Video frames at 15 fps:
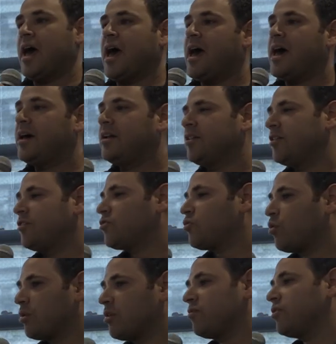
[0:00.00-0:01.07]
and this
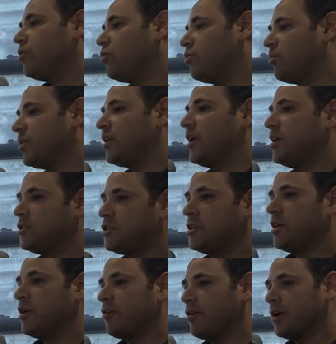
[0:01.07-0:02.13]
sort of human
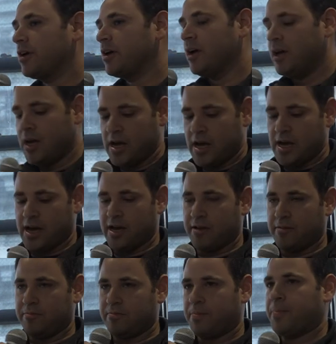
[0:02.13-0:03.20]
engineering.
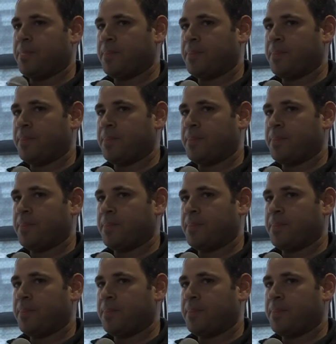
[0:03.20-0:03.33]
Um,